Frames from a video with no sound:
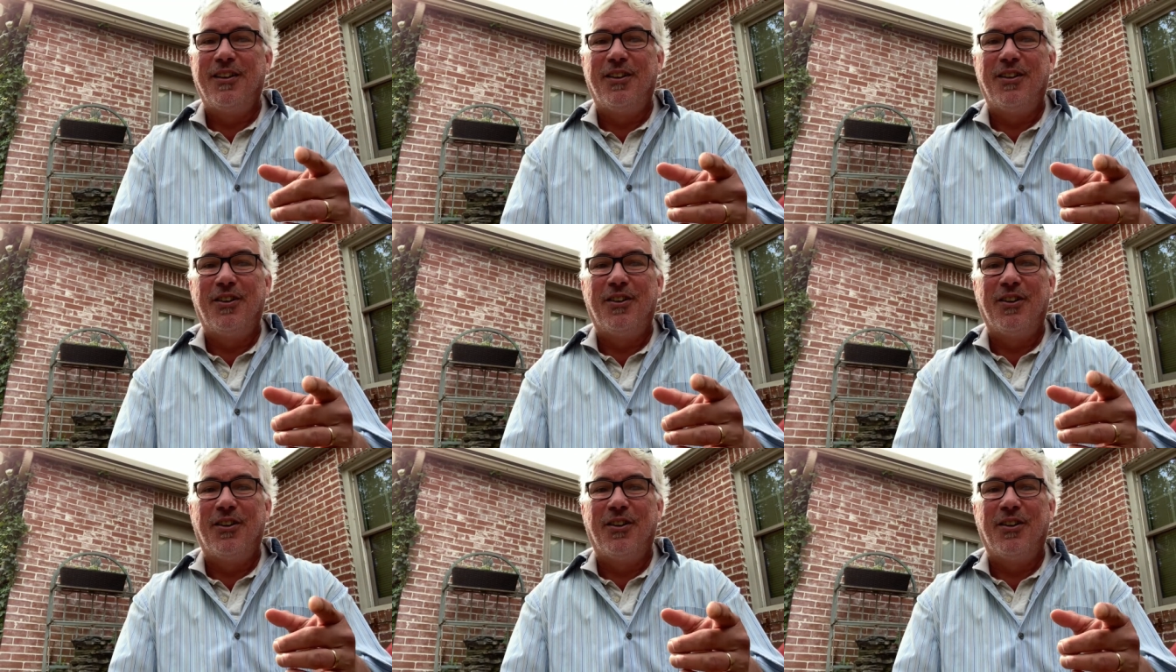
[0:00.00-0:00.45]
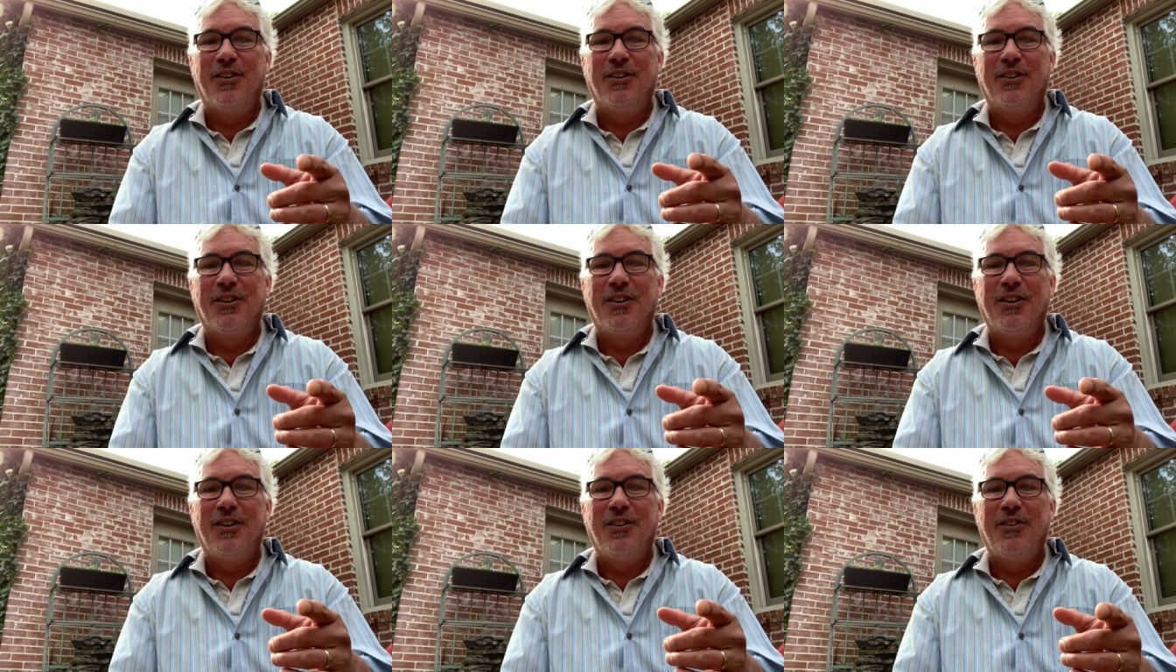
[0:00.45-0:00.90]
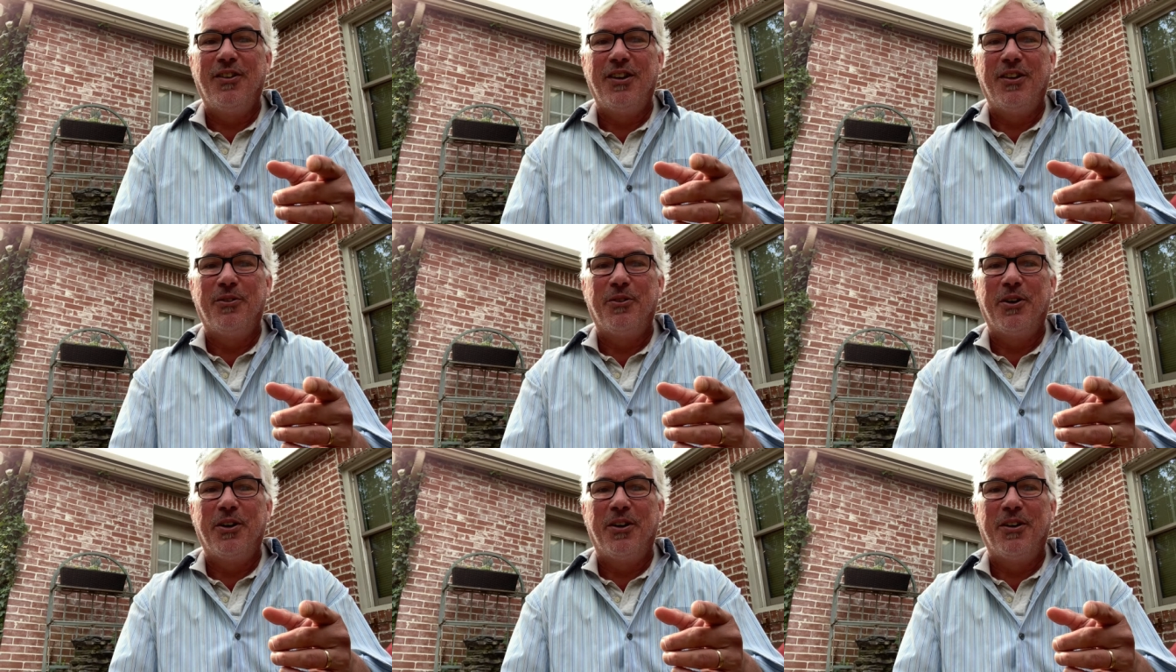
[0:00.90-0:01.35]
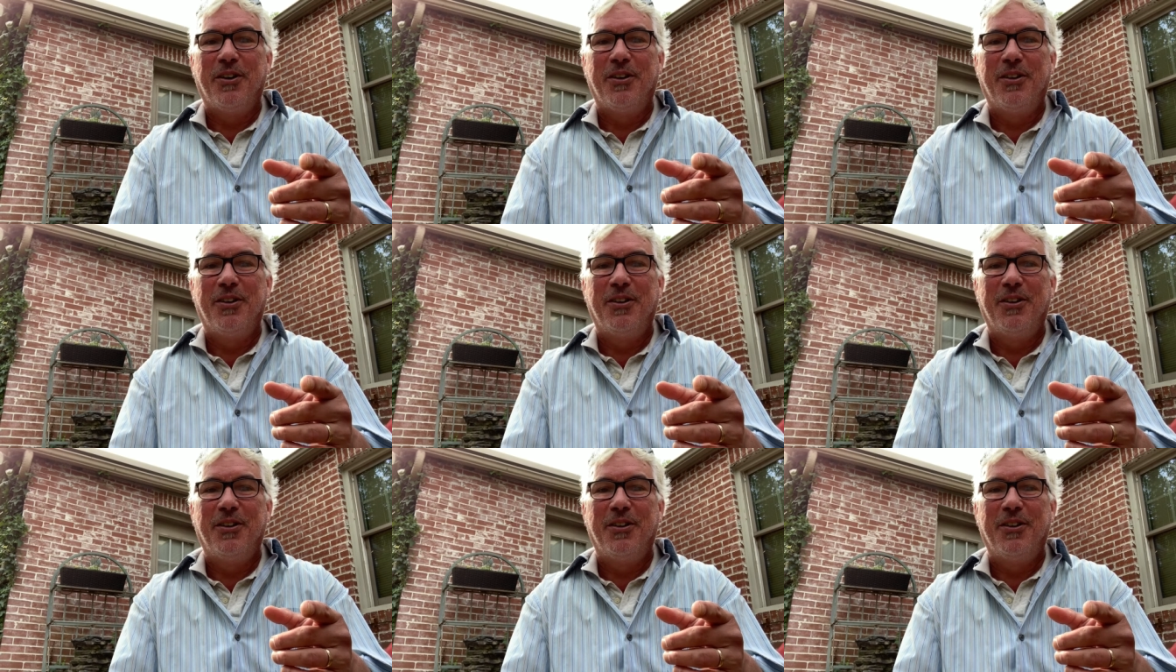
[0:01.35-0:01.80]
Don't go anywhere.
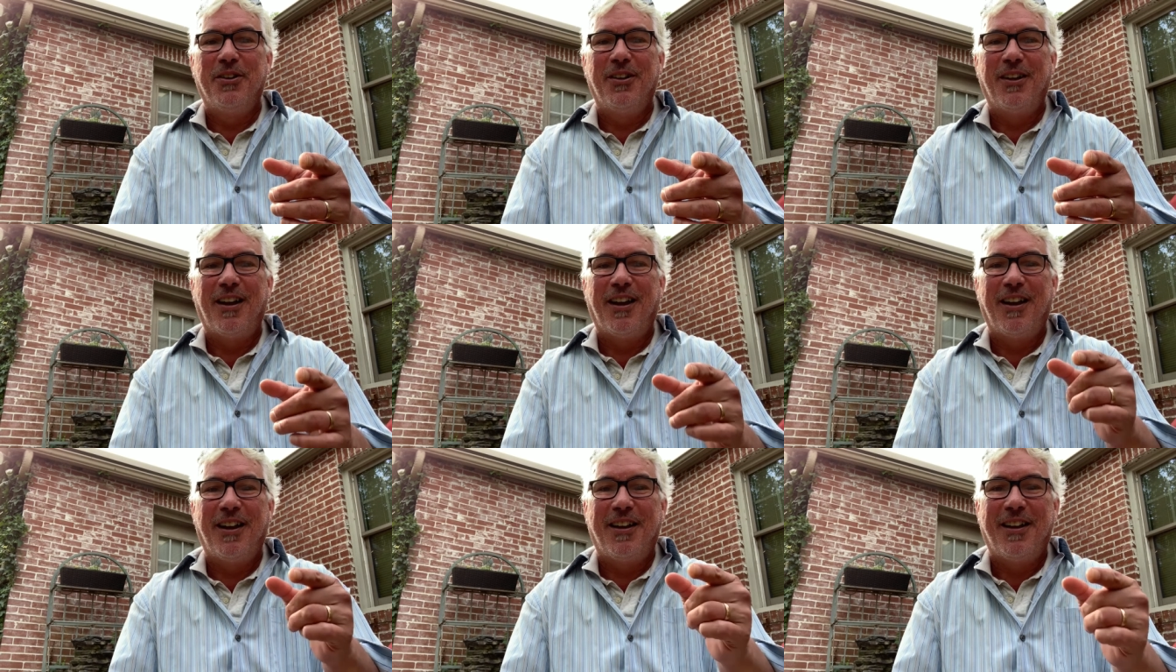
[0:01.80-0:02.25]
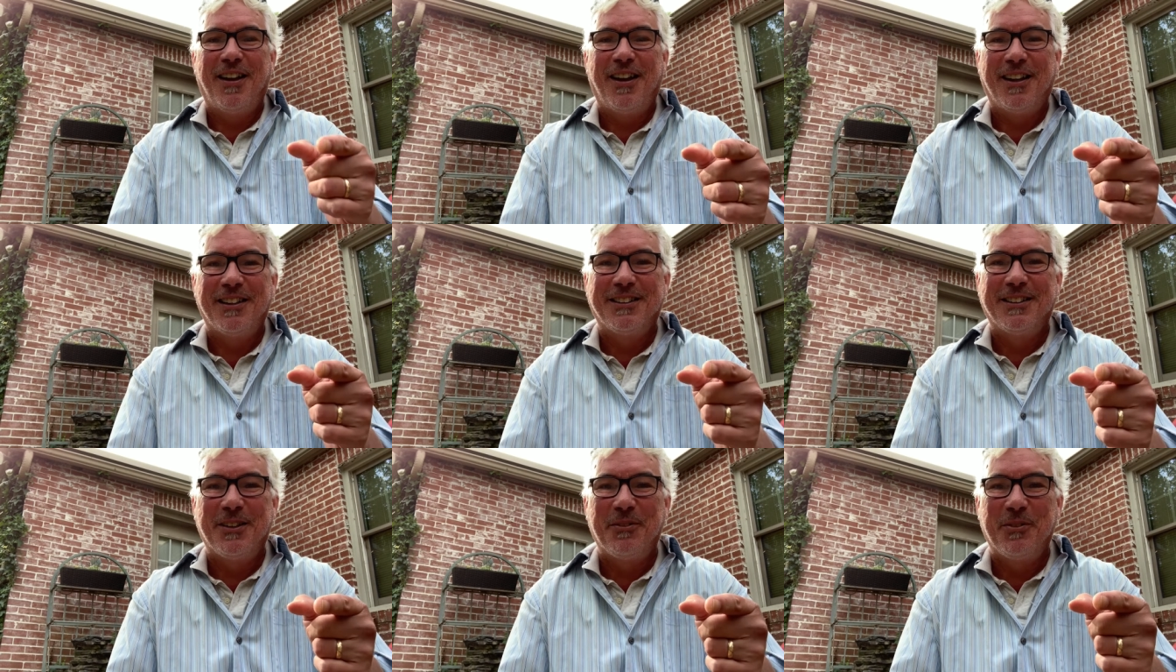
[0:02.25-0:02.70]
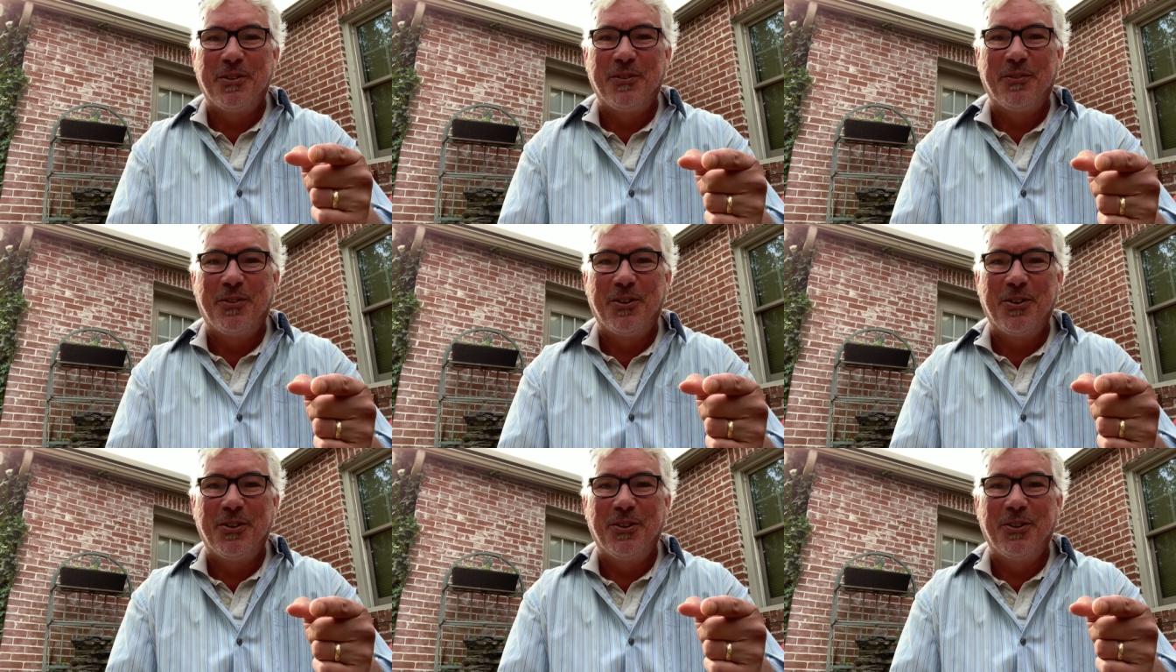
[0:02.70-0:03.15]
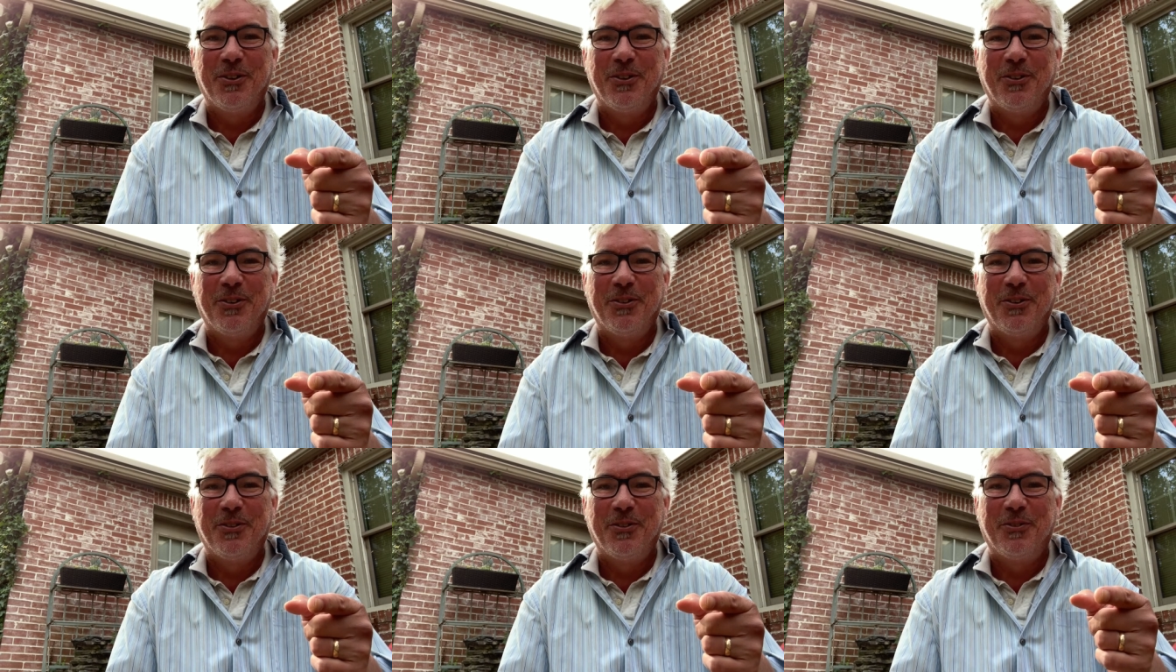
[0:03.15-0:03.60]
I got something for
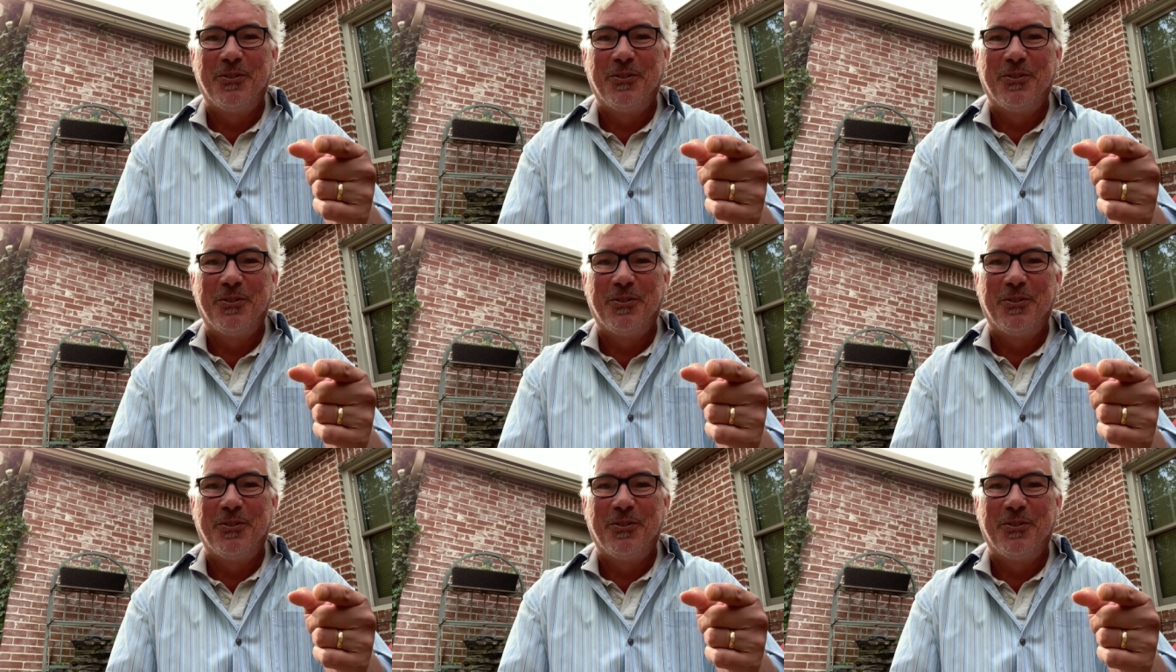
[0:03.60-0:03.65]
you